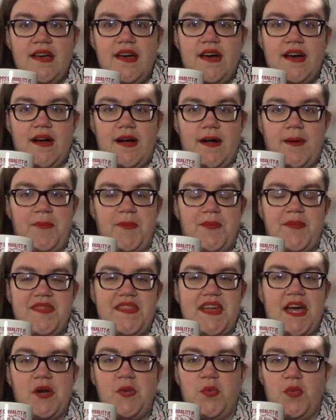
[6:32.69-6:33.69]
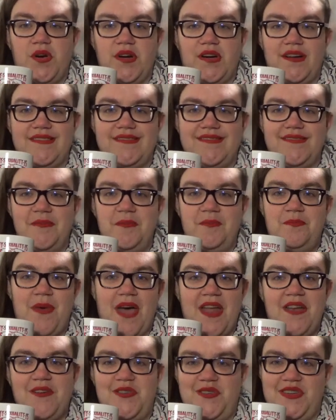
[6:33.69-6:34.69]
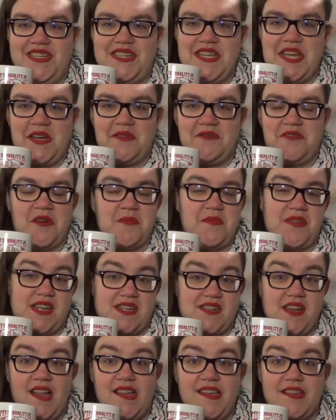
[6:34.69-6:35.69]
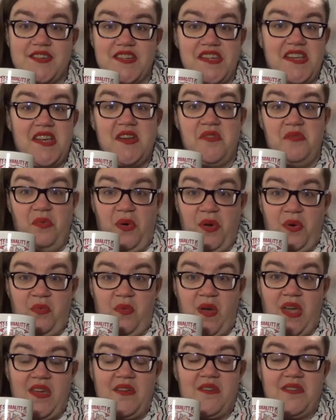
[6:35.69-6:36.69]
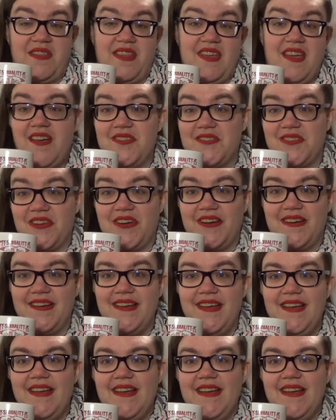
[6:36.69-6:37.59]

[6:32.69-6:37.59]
that were benefiting from technology in one way or the other.